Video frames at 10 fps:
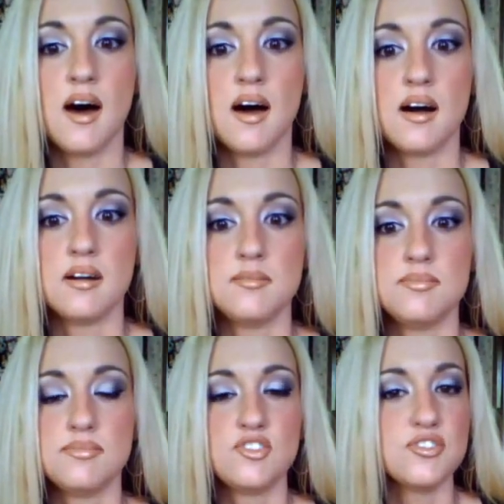
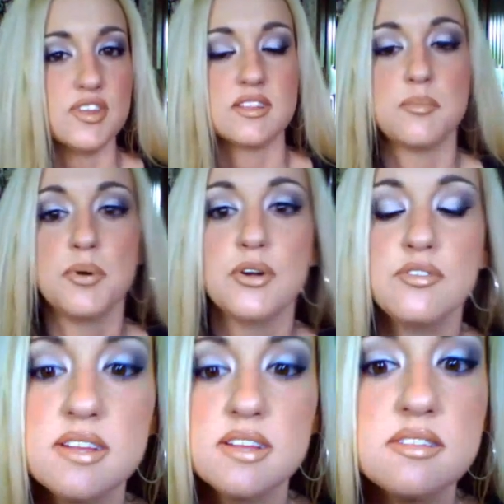um, just like the
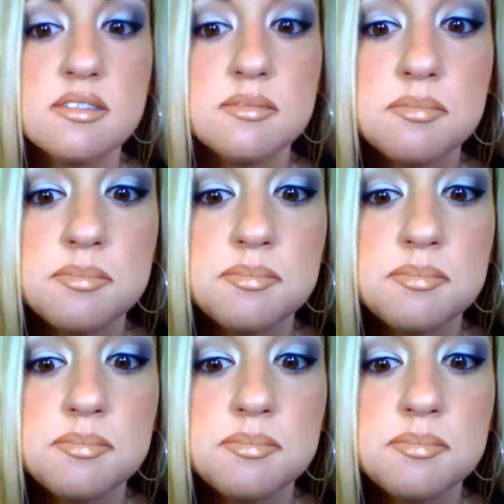perfect,